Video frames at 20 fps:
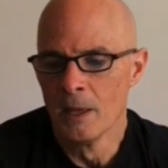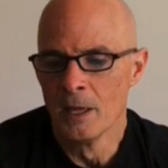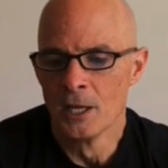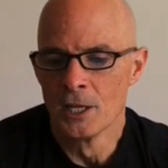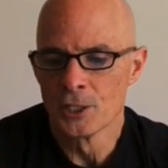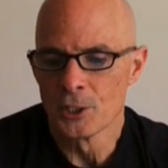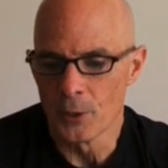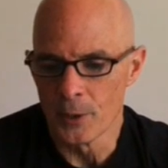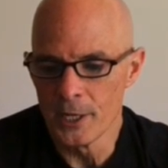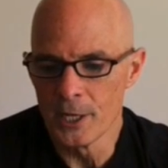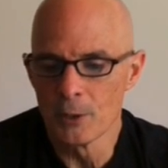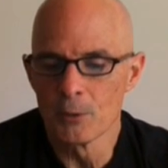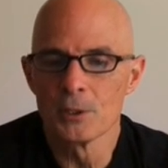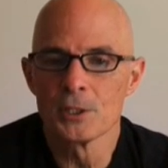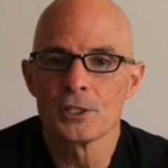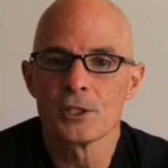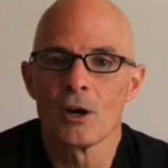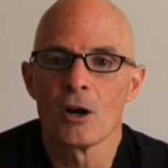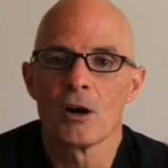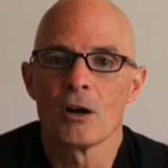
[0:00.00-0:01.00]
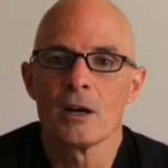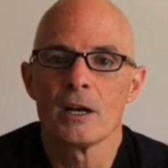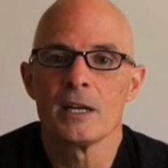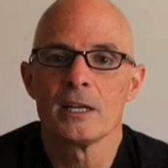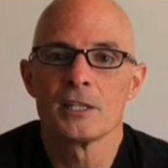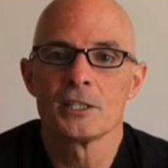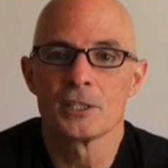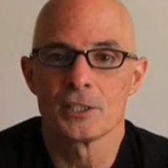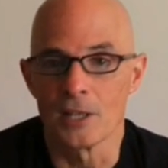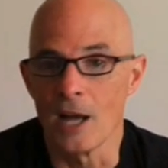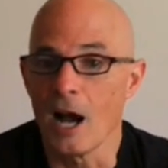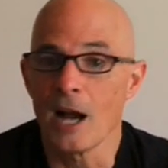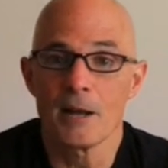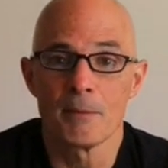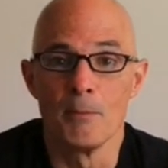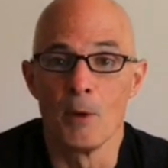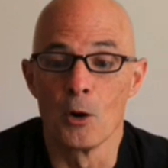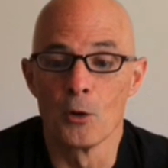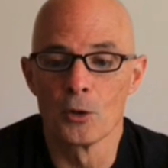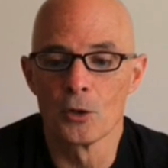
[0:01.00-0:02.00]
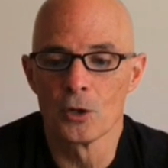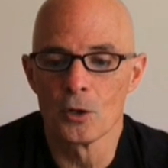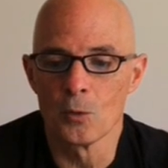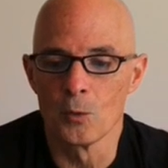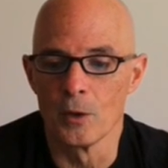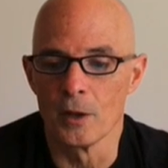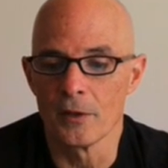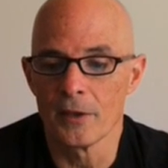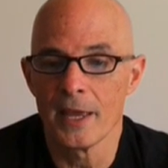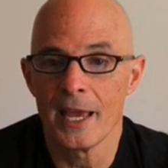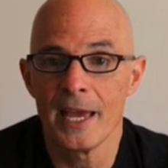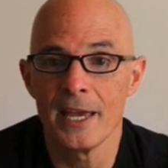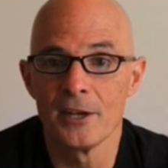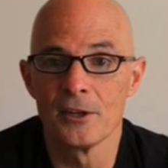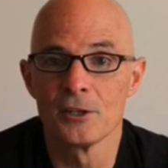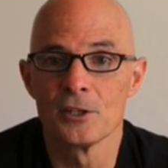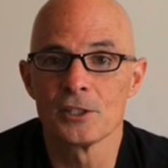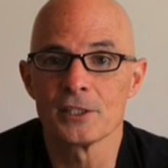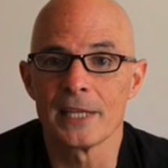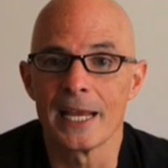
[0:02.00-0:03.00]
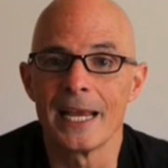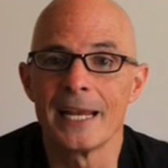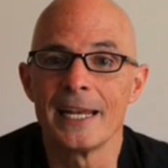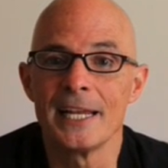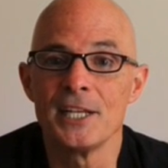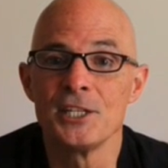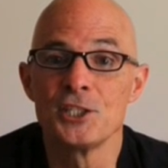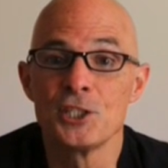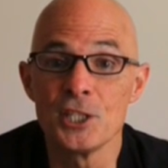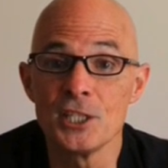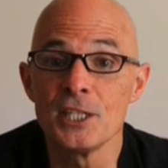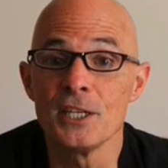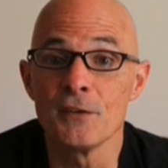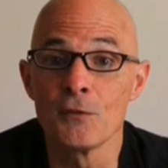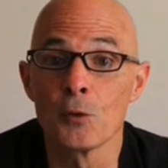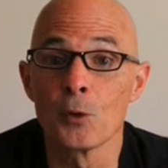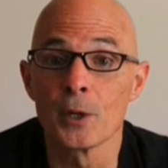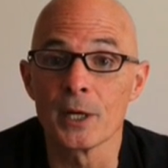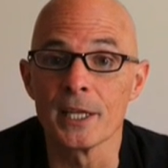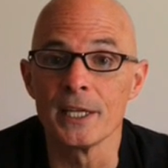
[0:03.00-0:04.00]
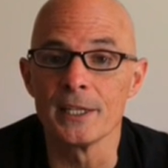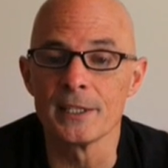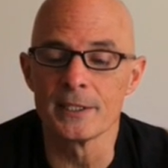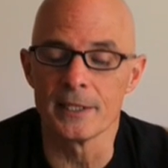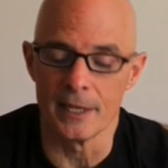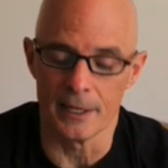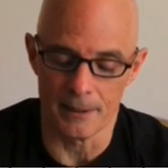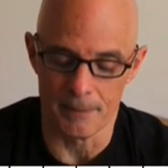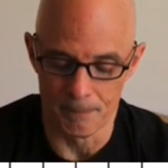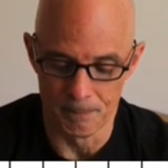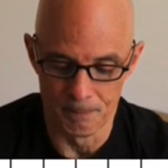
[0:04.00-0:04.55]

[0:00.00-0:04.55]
So here is our stock motor with headers and a GT40 intake.